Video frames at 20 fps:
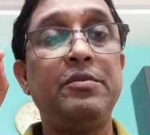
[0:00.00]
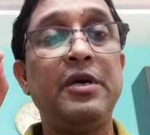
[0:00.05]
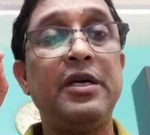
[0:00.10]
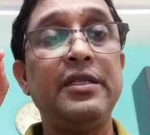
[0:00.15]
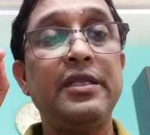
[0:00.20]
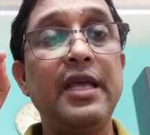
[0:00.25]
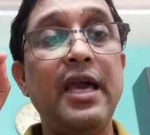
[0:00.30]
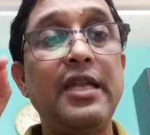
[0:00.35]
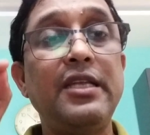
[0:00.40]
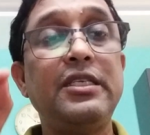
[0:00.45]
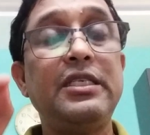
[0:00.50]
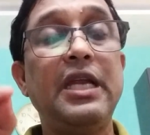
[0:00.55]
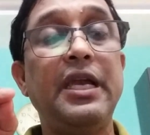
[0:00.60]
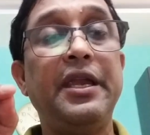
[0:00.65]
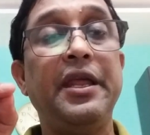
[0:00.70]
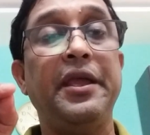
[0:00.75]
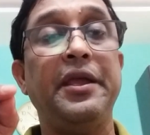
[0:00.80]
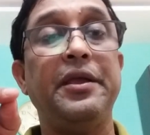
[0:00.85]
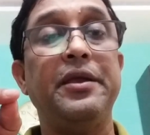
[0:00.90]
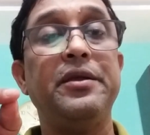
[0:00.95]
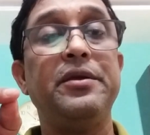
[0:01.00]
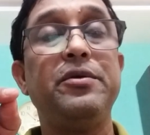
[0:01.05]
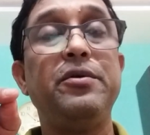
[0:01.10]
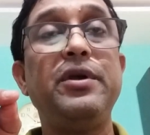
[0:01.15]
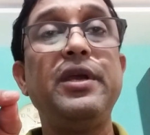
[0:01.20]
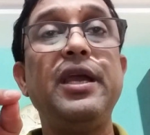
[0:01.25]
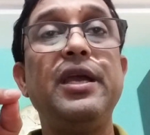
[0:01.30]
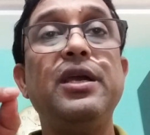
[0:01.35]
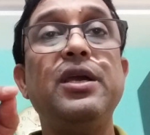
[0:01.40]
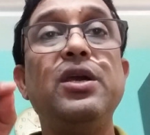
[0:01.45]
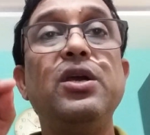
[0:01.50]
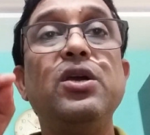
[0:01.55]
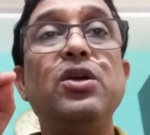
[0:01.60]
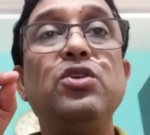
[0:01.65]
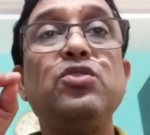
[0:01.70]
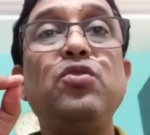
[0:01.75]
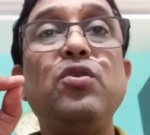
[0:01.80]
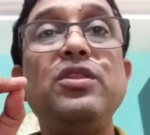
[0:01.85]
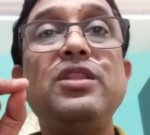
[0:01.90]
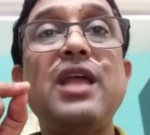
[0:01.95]
they are studying. Okay,
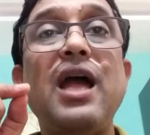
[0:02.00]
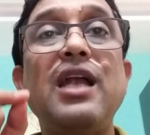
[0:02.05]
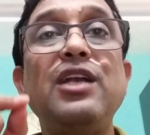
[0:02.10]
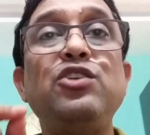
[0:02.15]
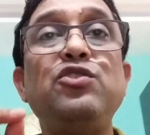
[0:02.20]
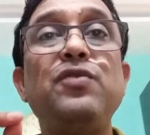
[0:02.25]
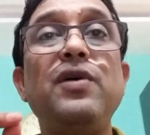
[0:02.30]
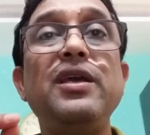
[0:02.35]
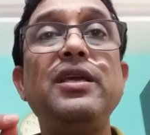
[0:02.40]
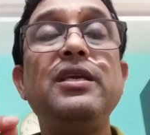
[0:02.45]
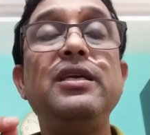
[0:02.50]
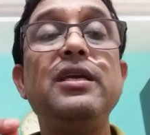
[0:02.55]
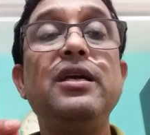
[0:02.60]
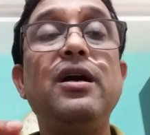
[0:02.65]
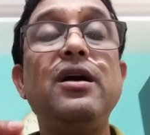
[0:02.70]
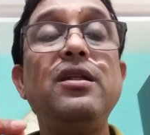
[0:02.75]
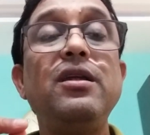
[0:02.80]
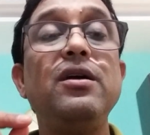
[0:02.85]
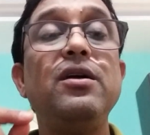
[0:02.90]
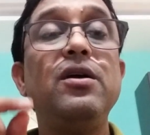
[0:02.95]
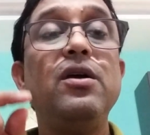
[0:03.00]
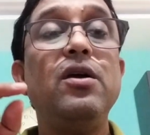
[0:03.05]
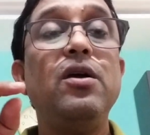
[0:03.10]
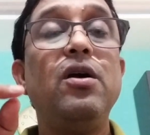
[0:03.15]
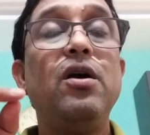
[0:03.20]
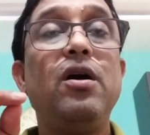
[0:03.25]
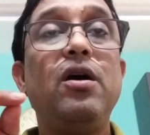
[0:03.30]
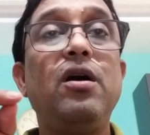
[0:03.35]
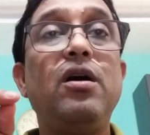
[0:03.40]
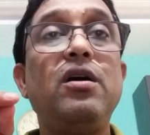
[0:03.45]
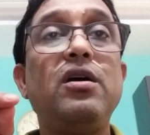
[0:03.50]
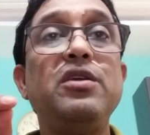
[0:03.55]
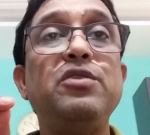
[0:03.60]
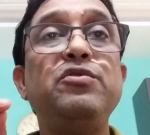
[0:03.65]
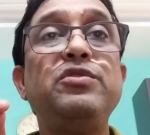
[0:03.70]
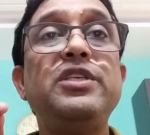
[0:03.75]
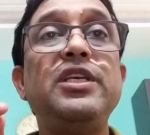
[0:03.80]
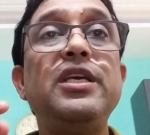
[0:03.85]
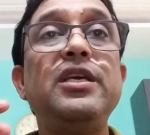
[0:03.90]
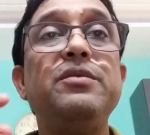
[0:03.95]
so that's why here
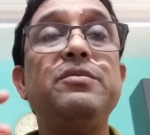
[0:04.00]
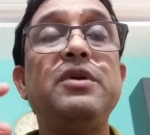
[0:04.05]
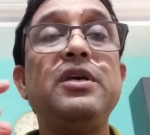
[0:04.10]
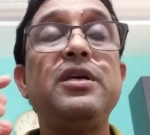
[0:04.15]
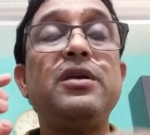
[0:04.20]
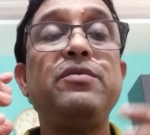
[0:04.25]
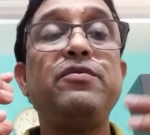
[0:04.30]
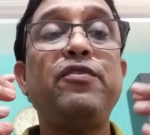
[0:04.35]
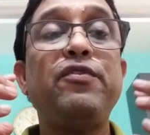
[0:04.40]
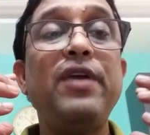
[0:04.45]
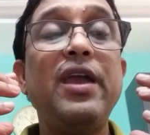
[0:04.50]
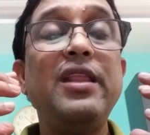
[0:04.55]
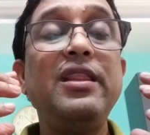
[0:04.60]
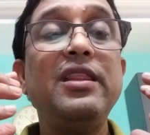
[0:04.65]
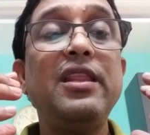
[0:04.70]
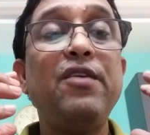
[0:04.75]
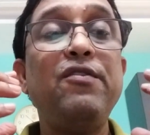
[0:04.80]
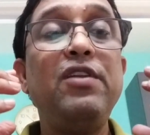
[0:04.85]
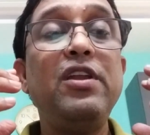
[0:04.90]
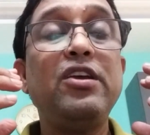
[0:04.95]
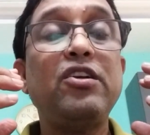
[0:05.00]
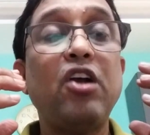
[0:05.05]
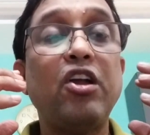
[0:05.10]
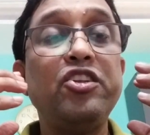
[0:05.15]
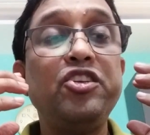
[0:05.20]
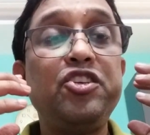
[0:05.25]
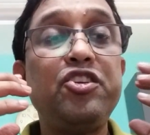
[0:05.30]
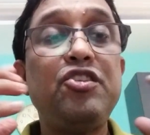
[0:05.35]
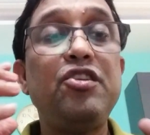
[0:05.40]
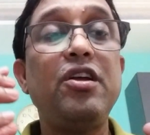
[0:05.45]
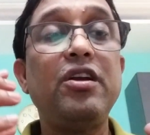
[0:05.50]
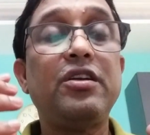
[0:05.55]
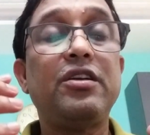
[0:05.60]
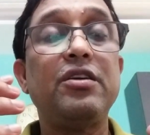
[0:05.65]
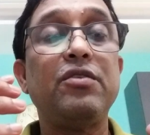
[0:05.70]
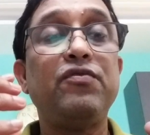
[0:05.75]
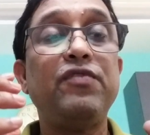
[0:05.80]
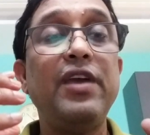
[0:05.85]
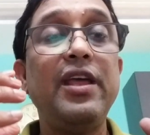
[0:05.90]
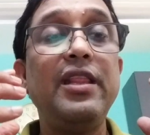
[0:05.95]
you see when they will construct,
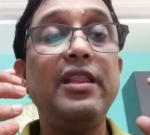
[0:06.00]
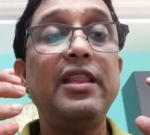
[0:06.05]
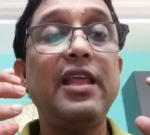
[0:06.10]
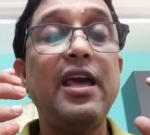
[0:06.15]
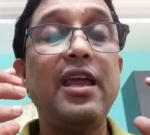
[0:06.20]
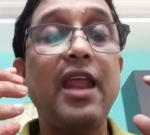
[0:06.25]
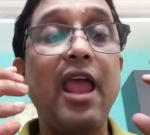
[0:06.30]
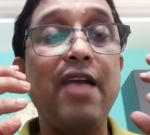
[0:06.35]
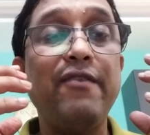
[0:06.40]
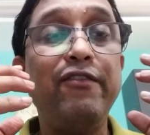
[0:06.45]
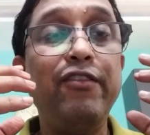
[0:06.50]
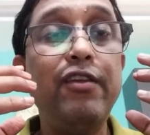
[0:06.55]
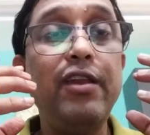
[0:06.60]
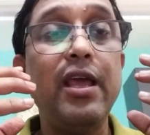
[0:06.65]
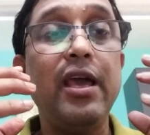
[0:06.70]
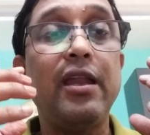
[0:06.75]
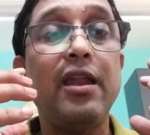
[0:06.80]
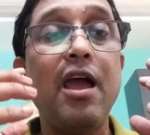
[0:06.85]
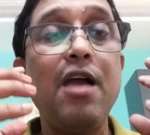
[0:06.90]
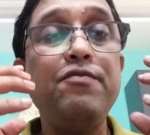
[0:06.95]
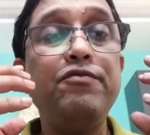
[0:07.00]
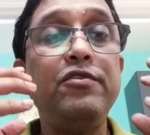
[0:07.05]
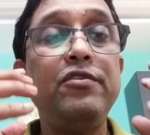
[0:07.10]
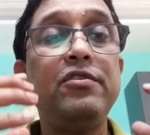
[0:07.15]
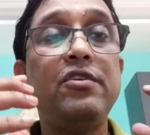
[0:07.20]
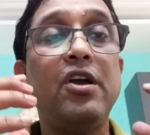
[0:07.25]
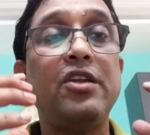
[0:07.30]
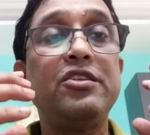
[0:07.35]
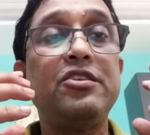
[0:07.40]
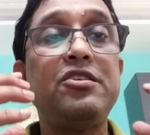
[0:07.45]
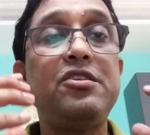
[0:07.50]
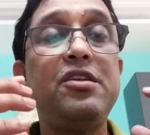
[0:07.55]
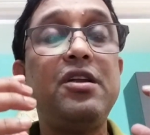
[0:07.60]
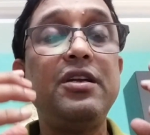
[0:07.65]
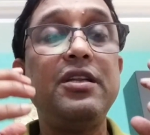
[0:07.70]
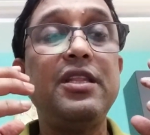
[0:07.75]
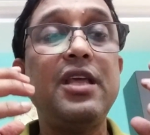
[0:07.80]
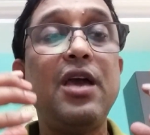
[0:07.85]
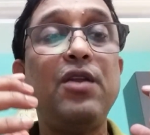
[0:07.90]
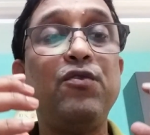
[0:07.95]
when they are able enough to
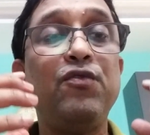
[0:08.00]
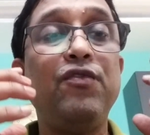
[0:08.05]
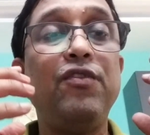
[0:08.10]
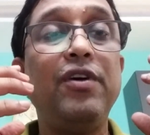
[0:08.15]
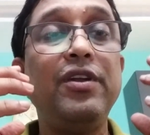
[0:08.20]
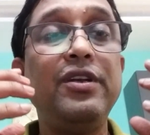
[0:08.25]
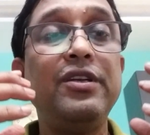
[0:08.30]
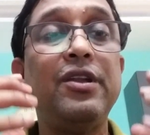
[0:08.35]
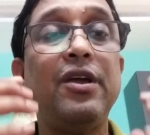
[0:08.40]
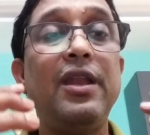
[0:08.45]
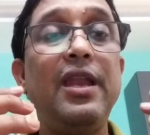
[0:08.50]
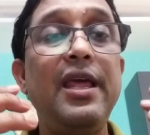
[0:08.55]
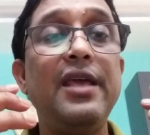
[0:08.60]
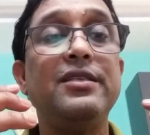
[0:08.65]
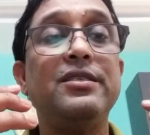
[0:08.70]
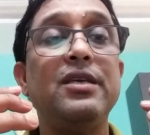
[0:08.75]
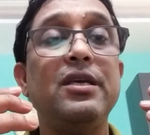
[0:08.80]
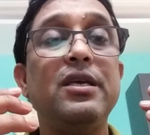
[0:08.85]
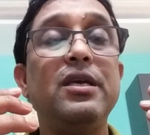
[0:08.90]
construct their own knowledge,